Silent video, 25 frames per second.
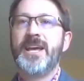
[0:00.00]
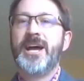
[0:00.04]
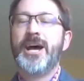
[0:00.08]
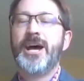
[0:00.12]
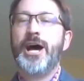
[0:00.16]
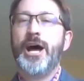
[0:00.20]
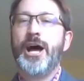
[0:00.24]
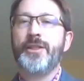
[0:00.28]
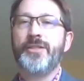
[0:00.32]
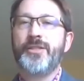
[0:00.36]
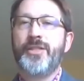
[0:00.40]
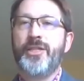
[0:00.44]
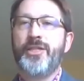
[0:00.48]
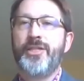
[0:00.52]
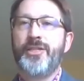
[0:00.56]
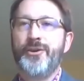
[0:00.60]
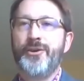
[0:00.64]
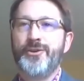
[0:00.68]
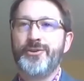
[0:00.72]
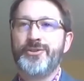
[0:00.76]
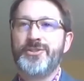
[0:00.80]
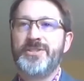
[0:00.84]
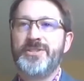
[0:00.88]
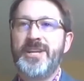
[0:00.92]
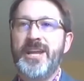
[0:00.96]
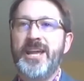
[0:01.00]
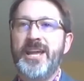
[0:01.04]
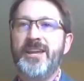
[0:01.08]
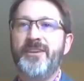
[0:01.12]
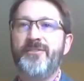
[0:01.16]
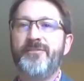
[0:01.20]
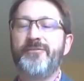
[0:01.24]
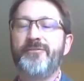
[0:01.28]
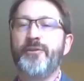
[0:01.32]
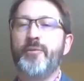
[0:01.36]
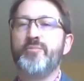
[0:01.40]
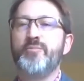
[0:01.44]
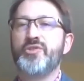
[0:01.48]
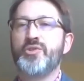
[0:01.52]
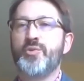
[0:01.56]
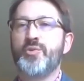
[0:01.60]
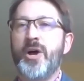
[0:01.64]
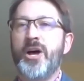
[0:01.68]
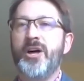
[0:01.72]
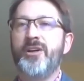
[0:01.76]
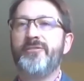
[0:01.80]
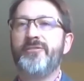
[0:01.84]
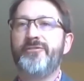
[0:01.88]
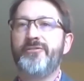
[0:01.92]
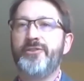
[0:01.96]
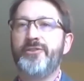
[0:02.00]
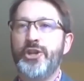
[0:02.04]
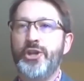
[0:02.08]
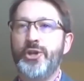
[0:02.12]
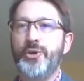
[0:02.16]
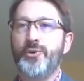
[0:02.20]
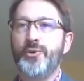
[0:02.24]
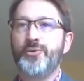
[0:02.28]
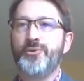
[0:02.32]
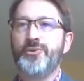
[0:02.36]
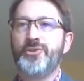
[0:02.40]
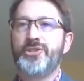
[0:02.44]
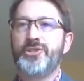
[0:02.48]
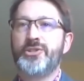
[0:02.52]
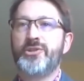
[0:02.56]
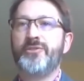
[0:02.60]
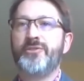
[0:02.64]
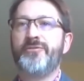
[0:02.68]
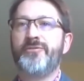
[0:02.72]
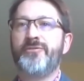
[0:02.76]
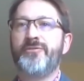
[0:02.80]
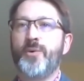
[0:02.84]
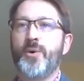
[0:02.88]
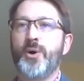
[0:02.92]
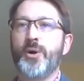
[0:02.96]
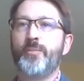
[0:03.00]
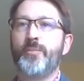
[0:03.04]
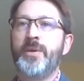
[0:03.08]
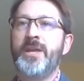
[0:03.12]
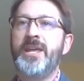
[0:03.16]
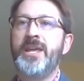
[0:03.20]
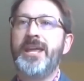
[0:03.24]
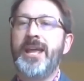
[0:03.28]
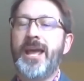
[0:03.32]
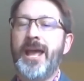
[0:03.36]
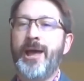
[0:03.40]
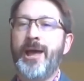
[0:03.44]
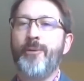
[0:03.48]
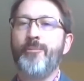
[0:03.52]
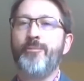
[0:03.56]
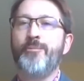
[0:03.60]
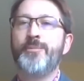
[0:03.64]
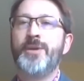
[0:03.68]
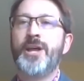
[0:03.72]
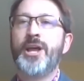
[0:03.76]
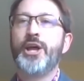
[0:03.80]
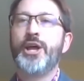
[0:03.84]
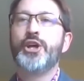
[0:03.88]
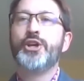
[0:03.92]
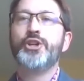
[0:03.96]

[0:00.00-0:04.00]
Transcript: on Thursday from 12 noon to 4 p.m.